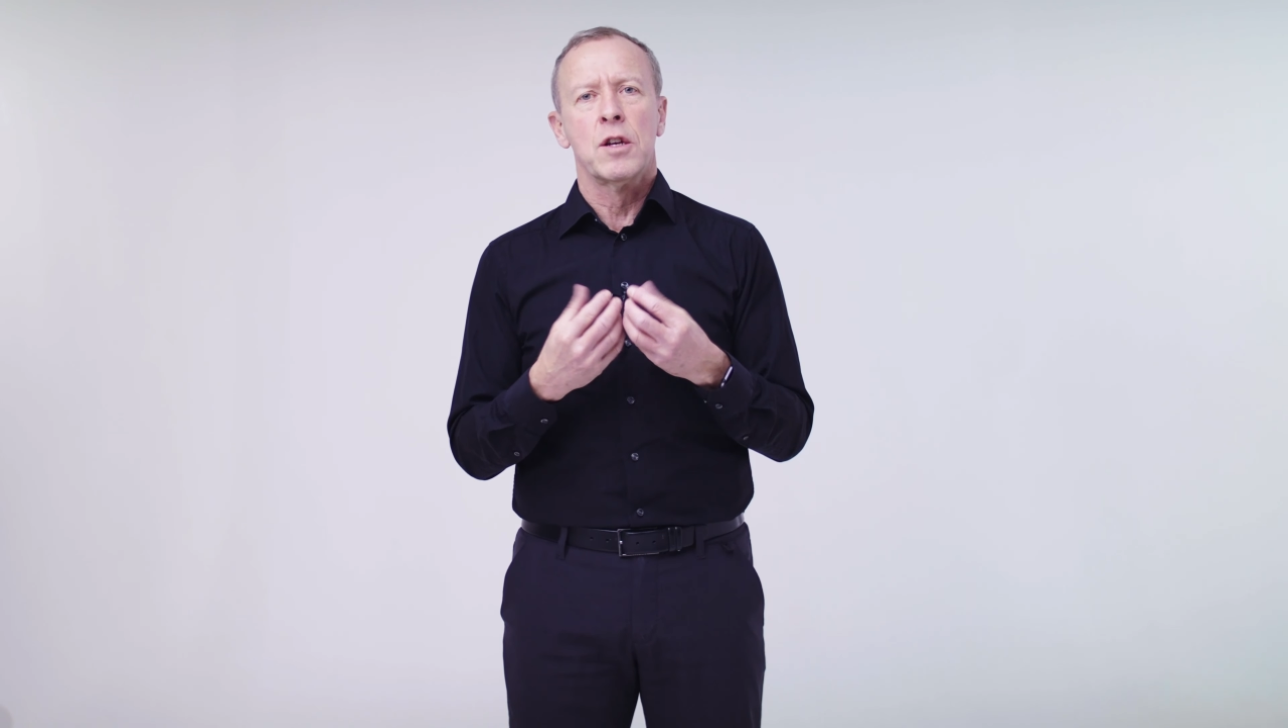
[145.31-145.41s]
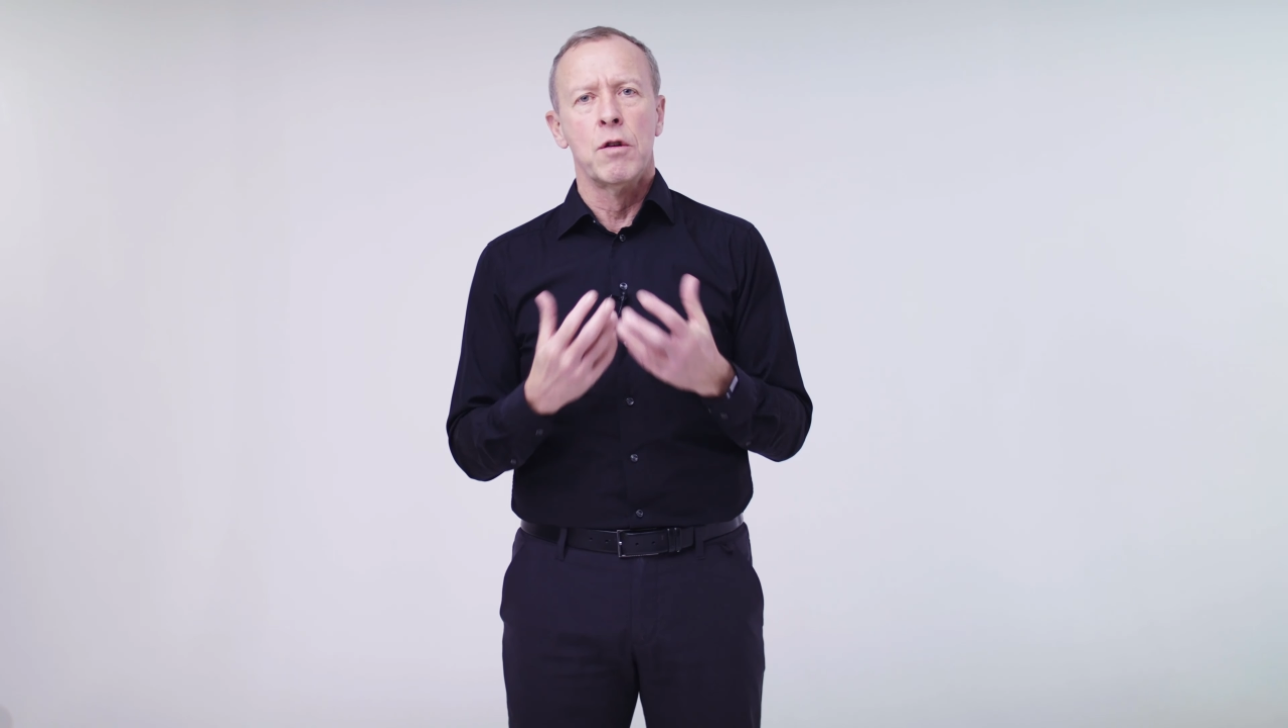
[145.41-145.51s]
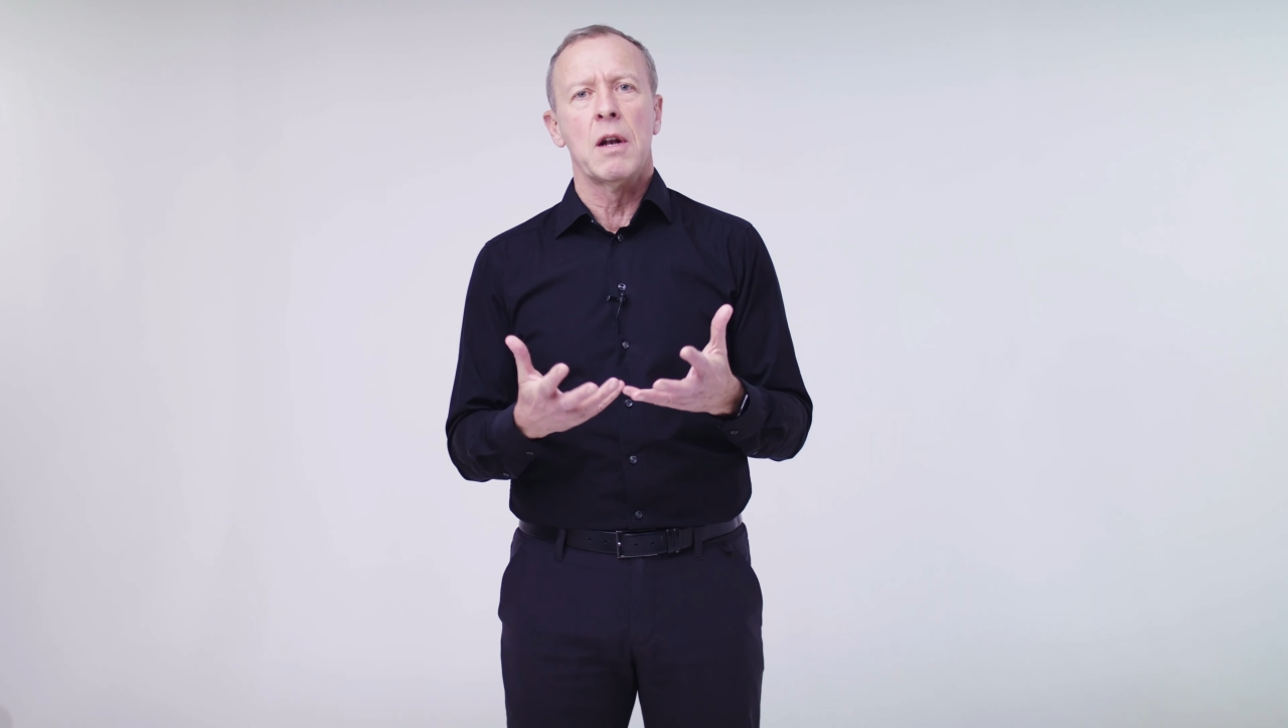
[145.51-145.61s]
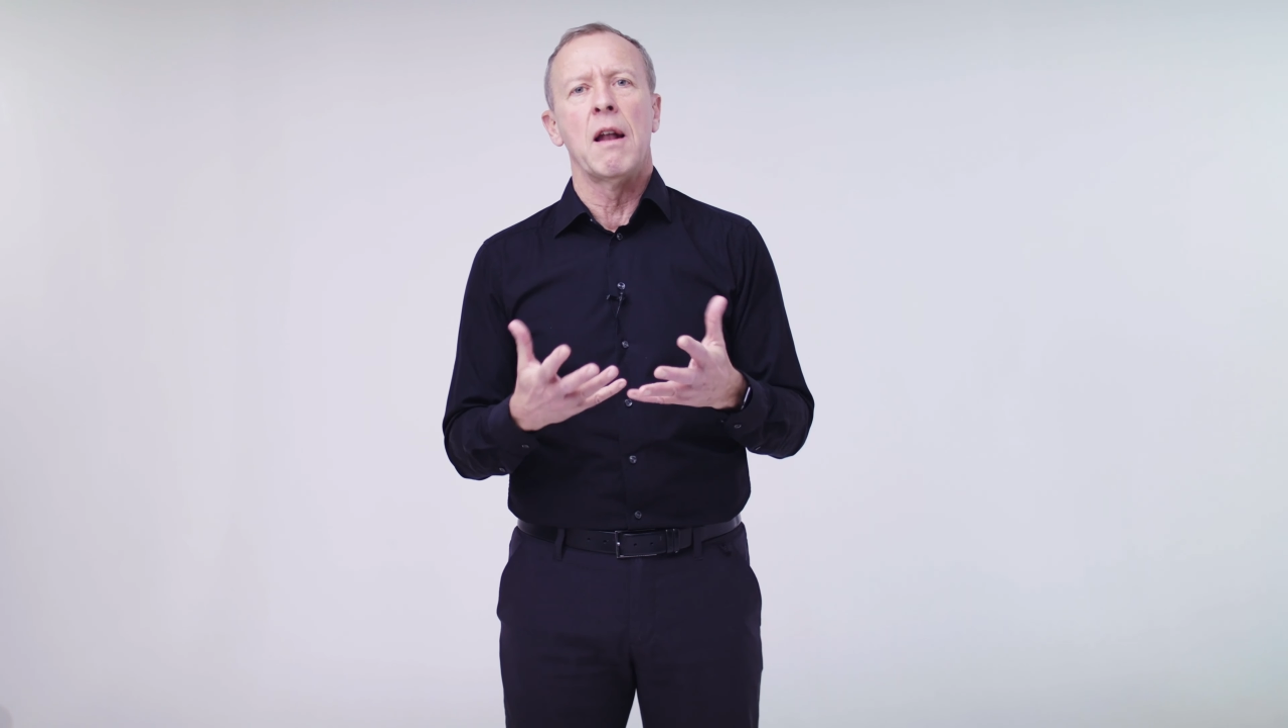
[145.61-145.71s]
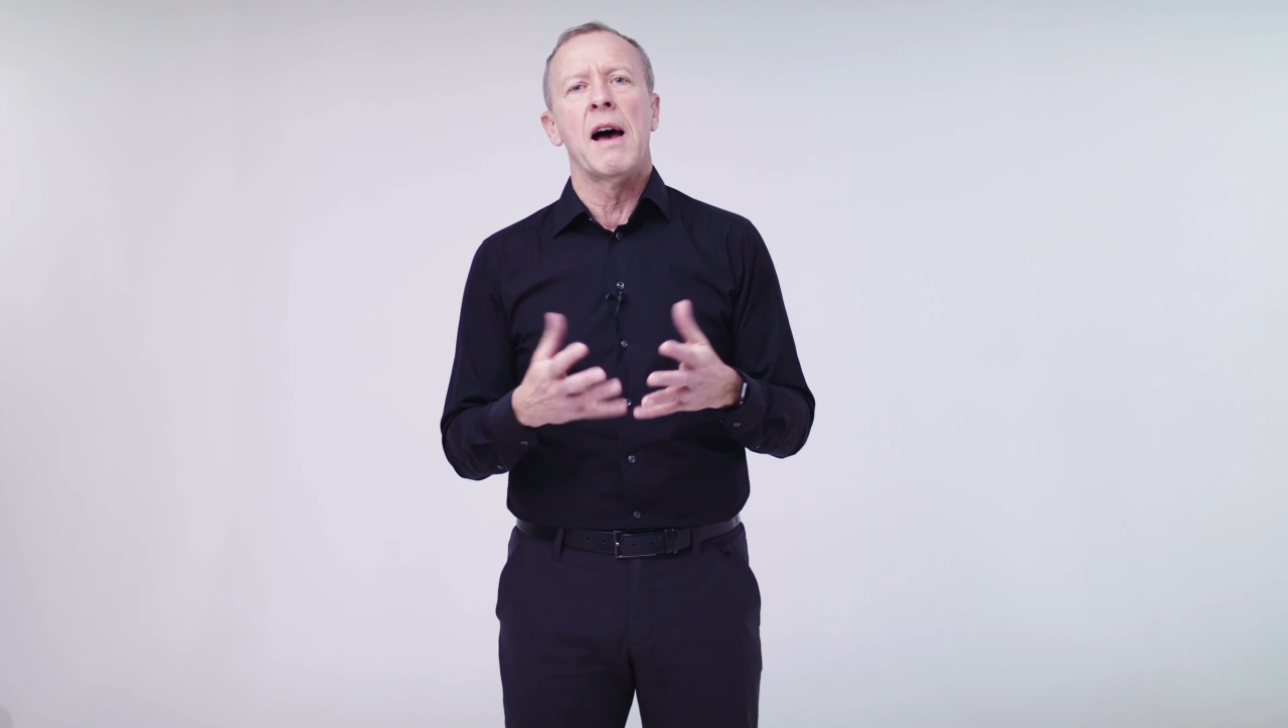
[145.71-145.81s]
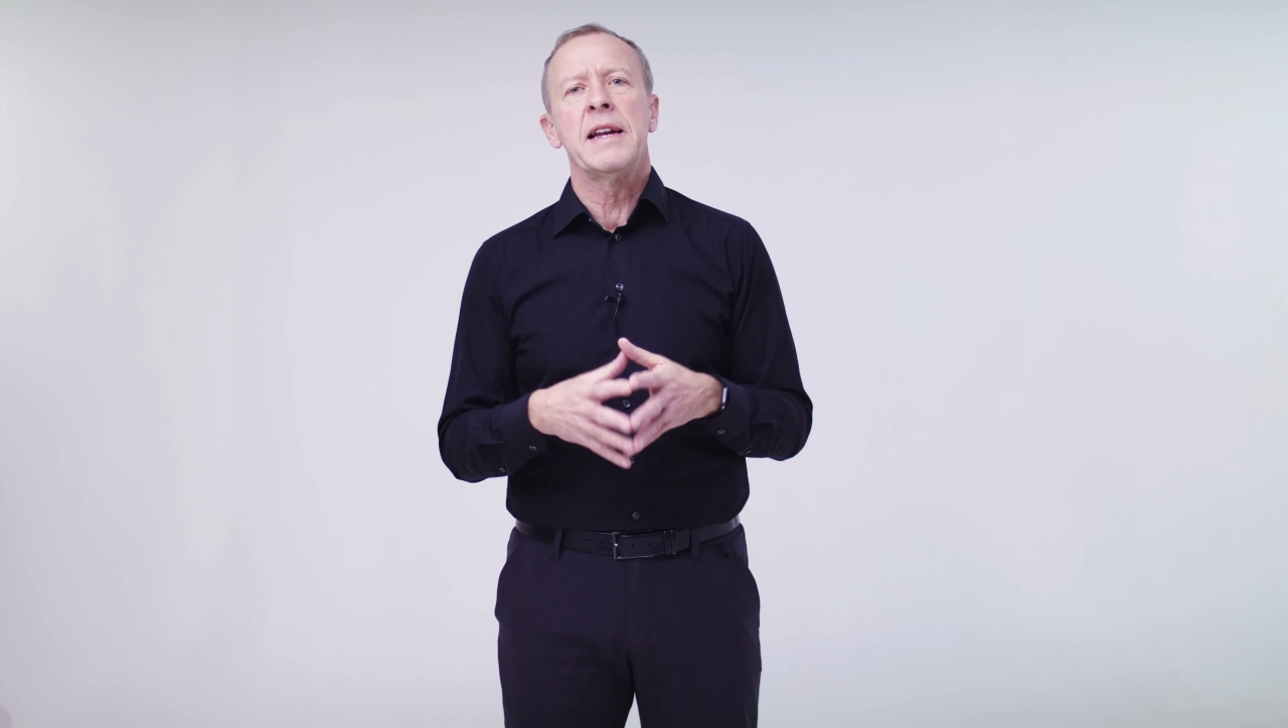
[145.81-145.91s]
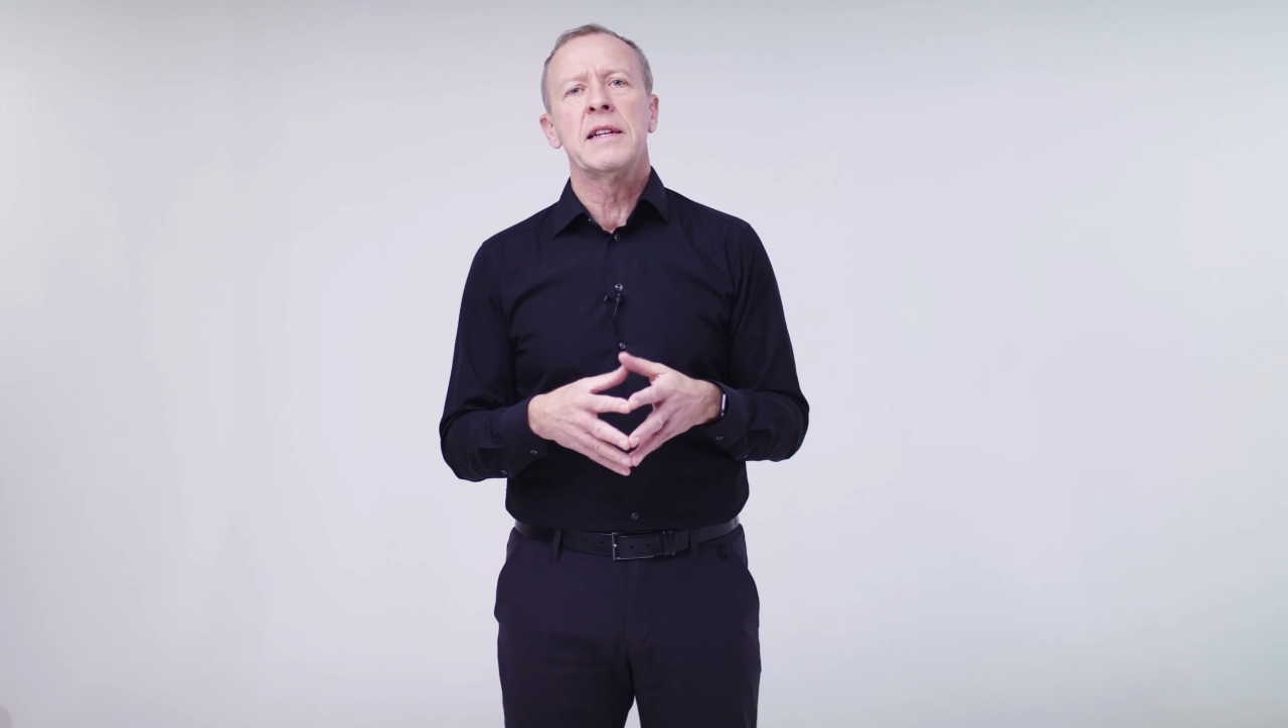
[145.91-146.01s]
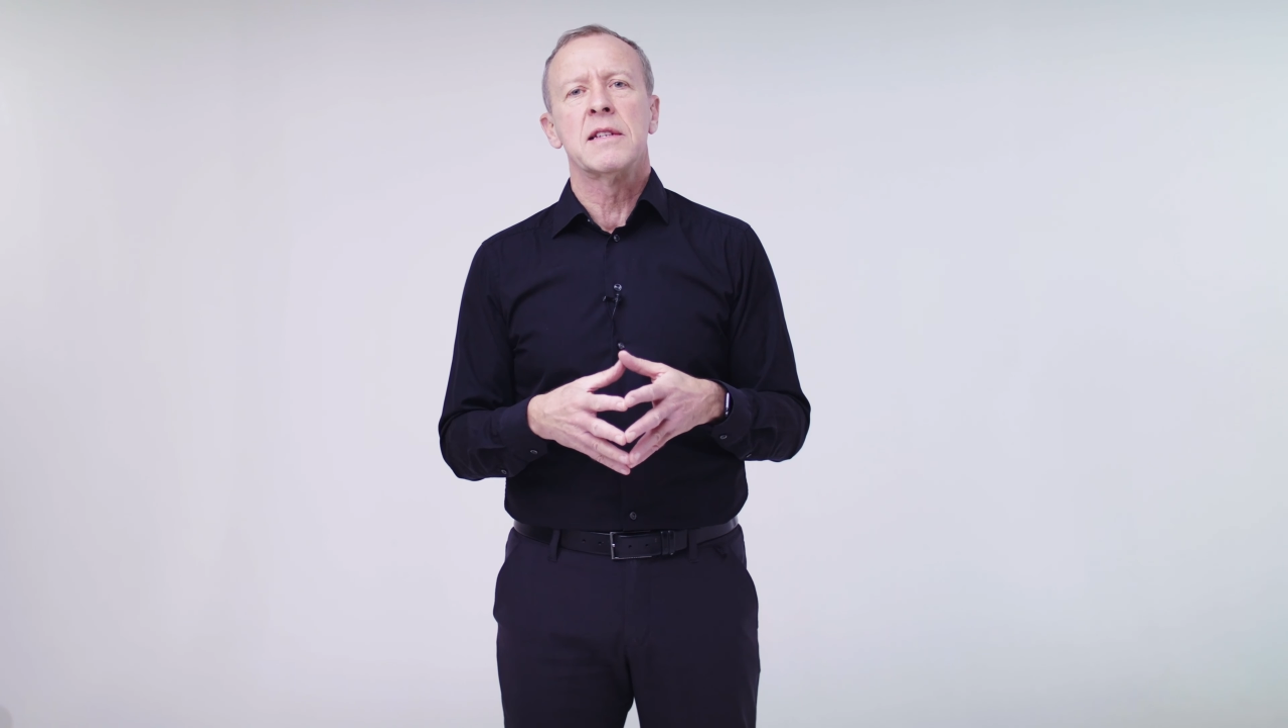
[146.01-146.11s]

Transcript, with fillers: good lighting